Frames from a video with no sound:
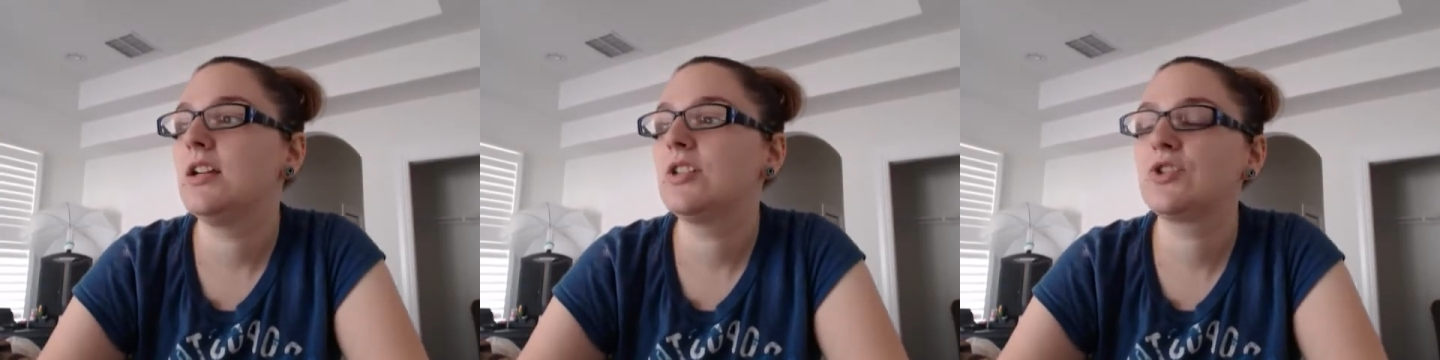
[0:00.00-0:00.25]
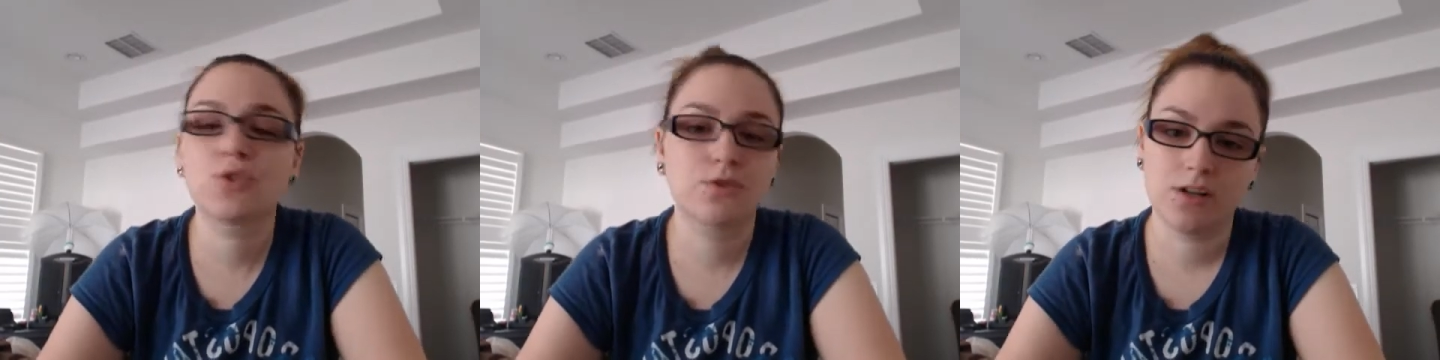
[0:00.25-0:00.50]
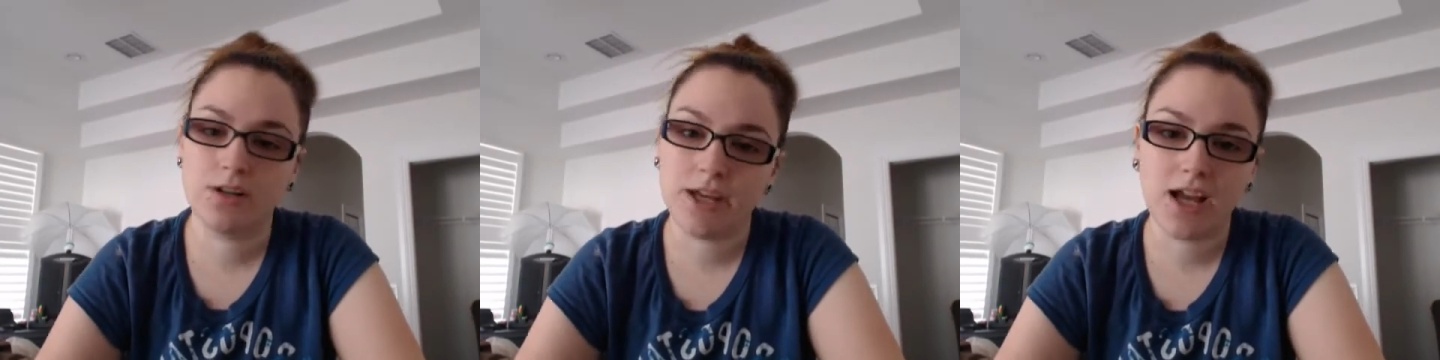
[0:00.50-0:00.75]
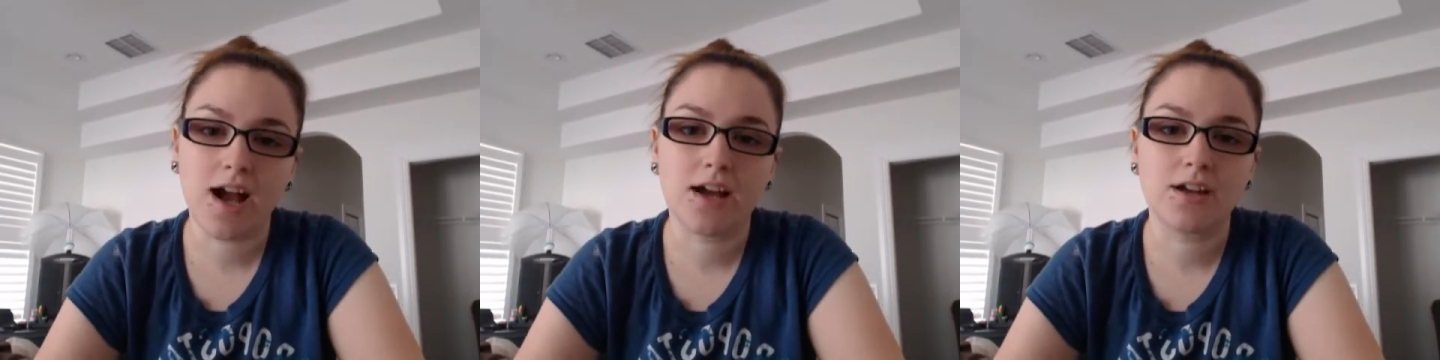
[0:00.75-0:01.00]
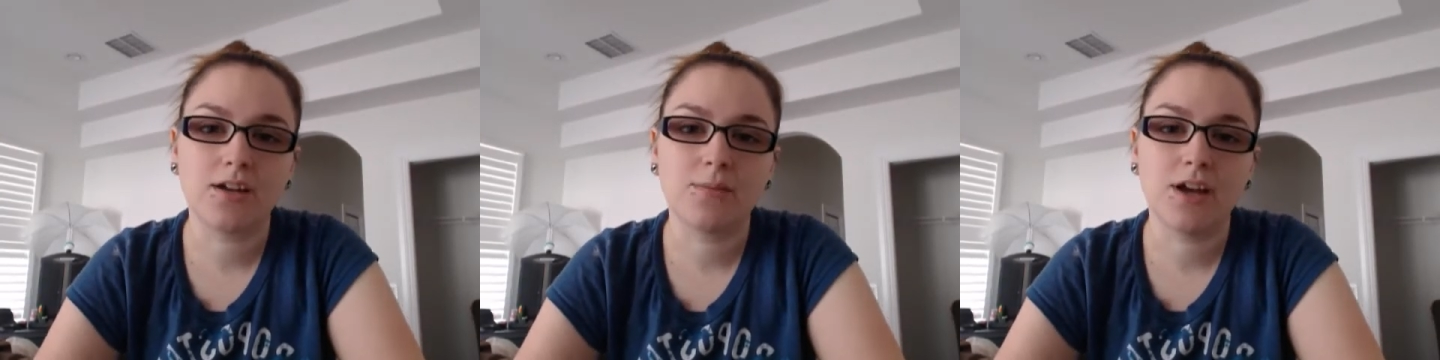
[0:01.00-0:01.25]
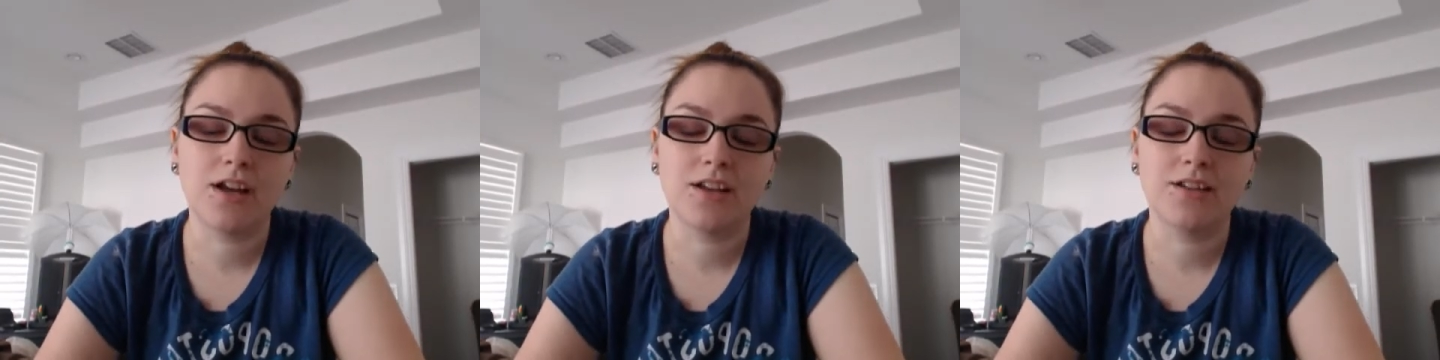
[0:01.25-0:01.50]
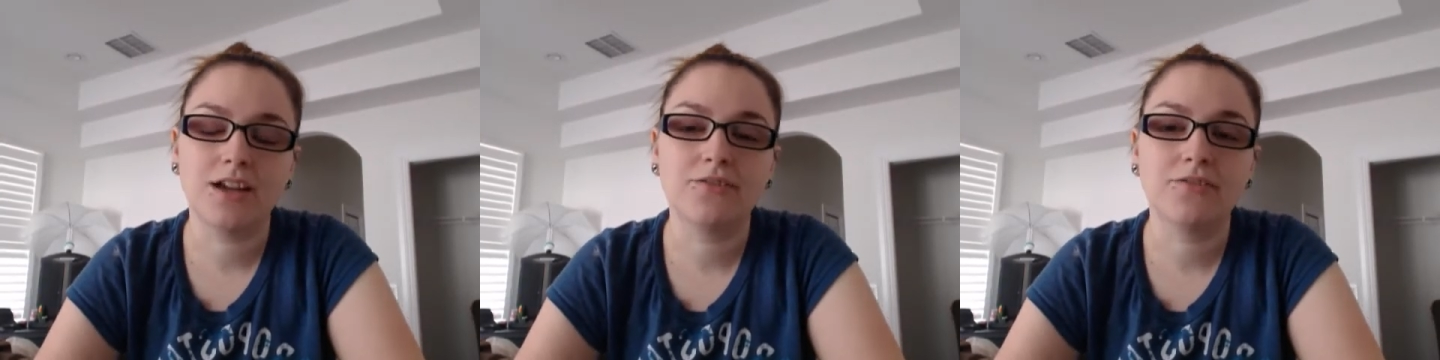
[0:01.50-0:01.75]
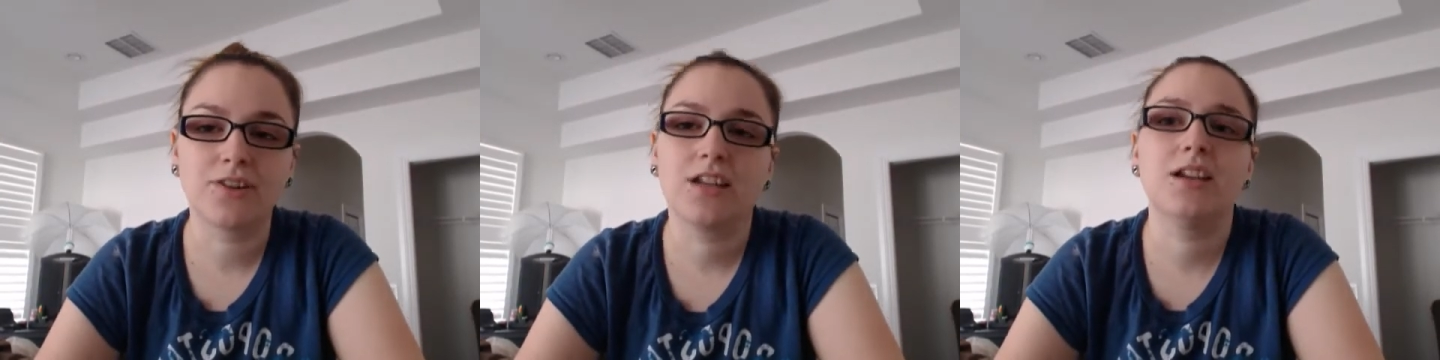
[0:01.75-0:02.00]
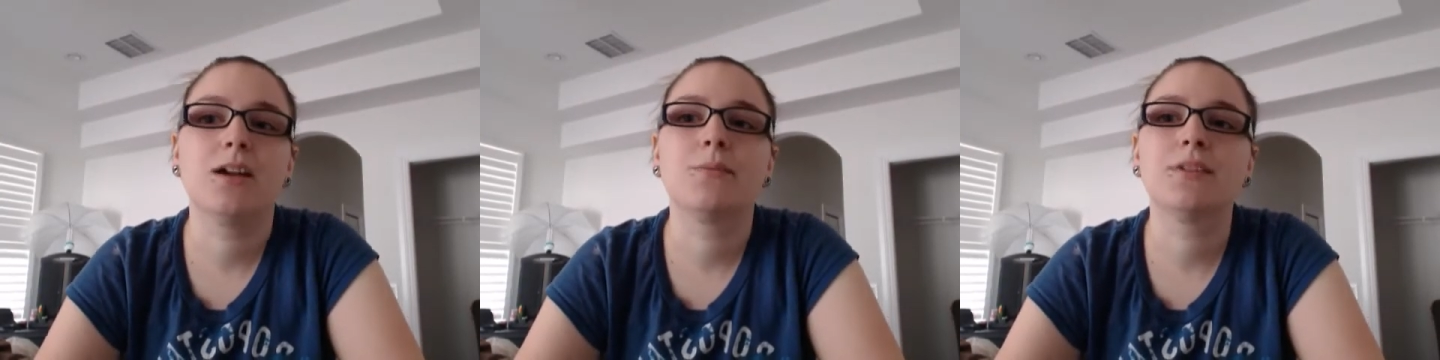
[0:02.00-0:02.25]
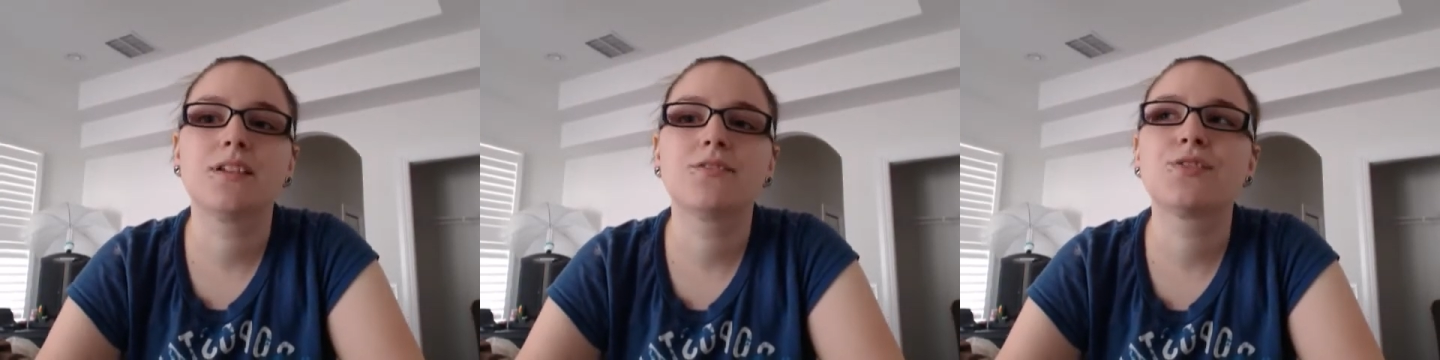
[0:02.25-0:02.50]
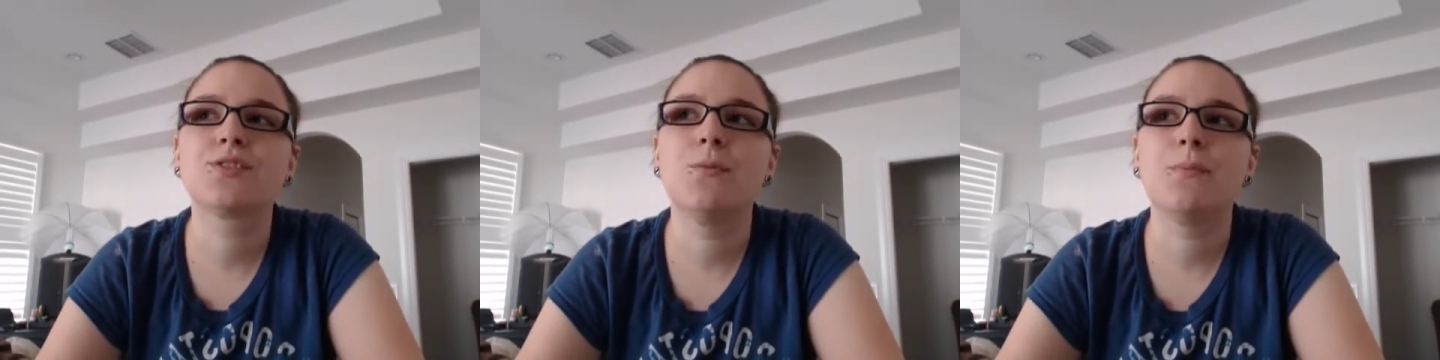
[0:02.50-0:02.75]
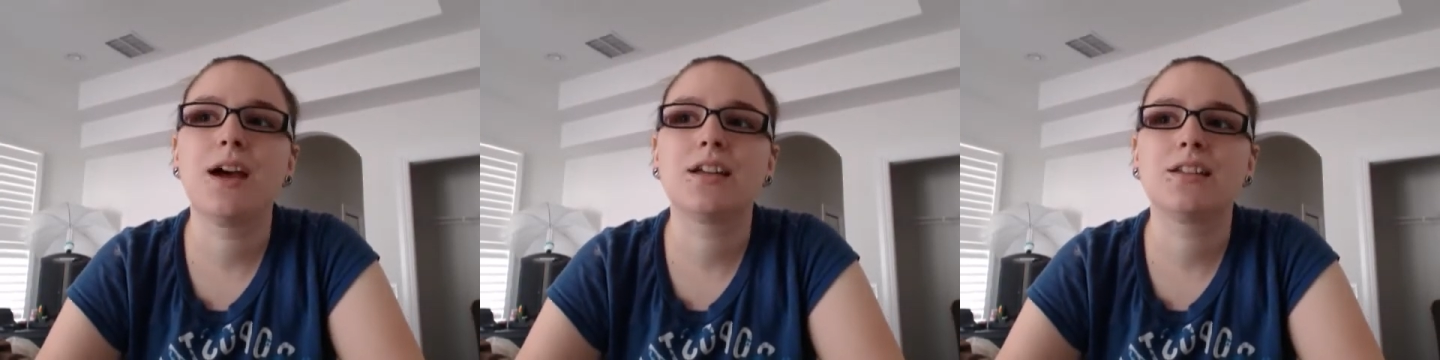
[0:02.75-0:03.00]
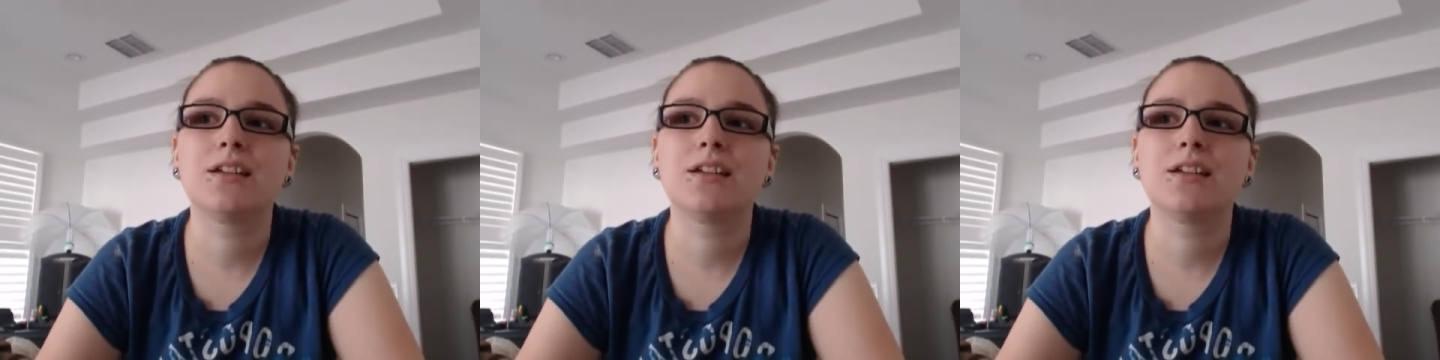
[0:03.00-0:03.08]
screaming at him and freaking out because I was so mad.